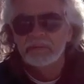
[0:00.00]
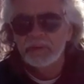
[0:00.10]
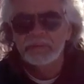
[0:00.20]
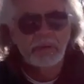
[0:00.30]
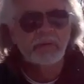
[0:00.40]

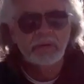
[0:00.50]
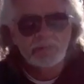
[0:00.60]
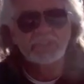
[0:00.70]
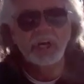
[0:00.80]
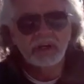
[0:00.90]
the people who
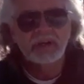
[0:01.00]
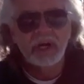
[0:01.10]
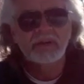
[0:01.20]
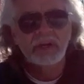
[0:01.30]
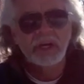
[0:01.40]
shot
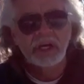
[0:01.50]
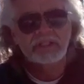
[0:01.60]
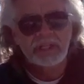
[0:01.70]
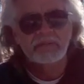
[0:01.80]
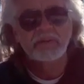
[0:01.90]
down the
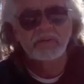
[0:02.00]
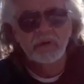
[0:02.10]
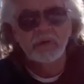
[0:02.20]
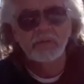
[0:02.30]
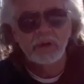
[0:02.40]
concept of
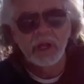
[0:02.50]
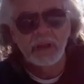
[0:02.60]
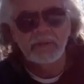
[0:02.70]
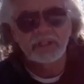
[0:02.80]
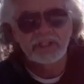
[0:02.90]
global
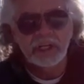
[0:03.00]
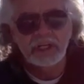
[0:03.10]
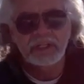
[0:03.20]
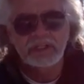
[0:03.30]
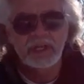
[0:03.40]
climate
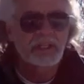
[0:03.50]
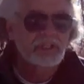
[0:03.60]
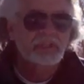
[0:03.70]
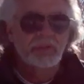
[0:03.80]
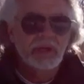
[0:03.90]
change as
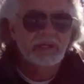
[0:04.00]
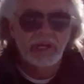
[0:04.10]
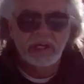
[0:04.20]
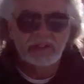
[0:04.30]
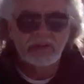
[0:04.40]
just being
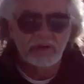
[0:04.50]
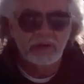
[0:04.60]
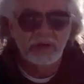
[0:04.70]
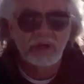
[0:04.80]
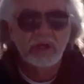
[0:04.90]
natural,